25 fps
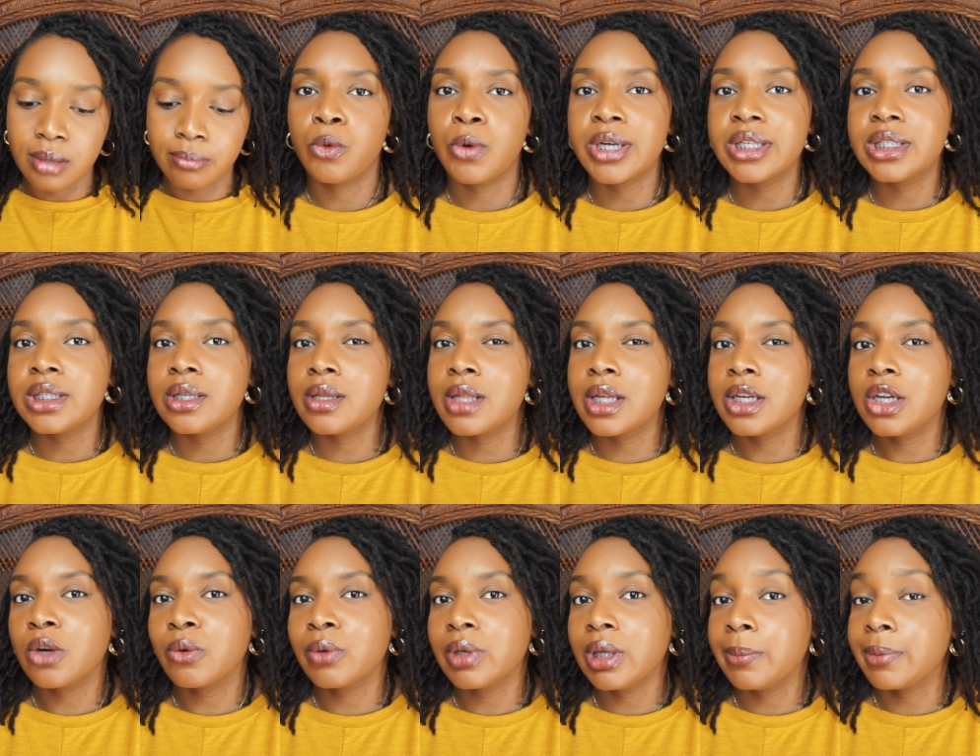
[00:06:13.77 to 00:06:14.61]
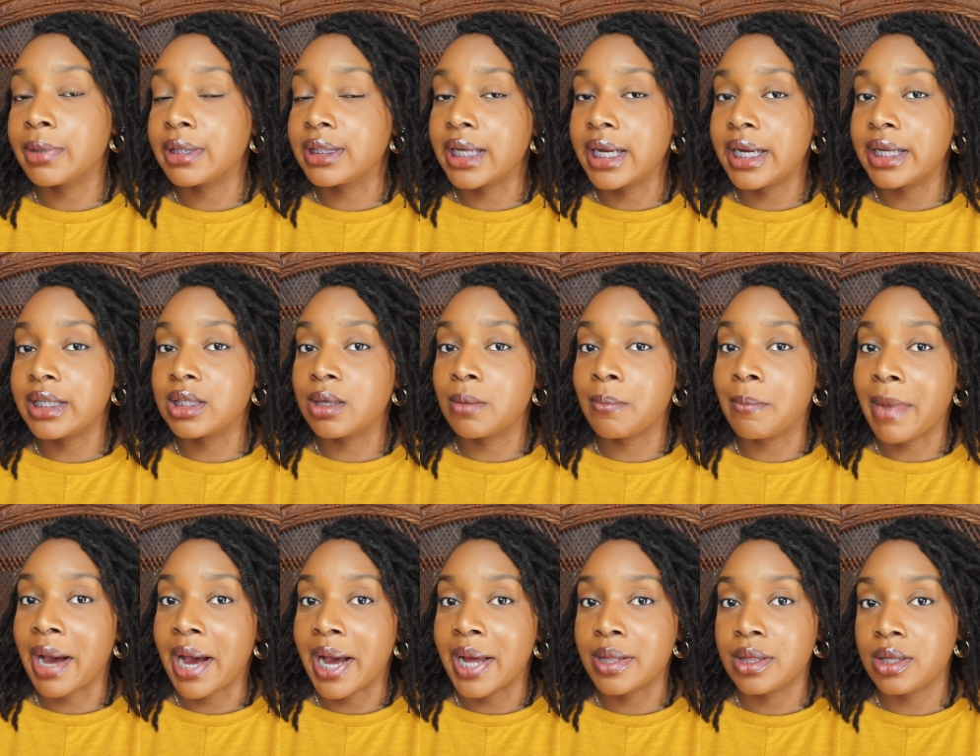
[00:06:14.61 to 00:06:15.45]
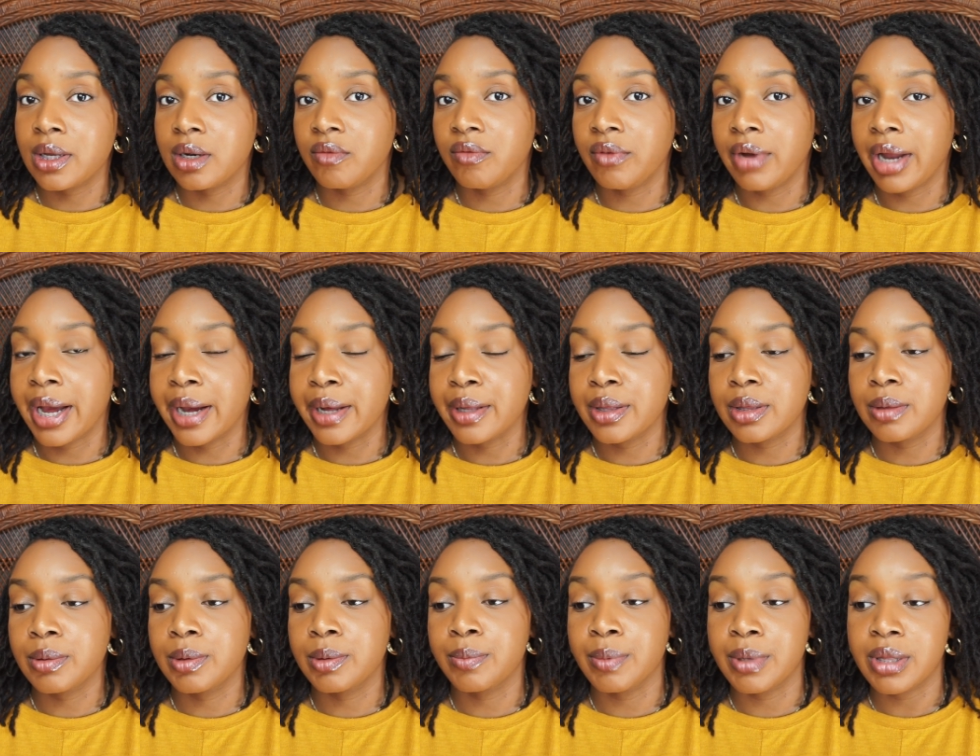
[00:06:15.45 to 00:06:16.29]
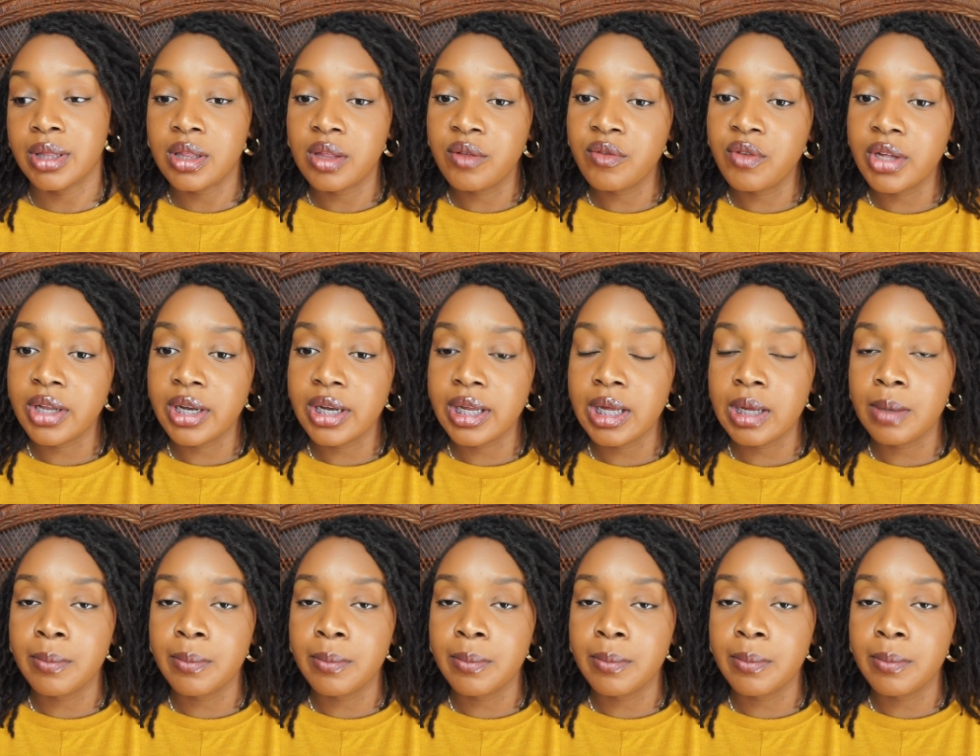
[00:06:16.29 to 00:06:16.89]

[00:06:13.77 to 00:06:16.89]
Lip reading: Questions that don't really pertain to my set of locks specifically,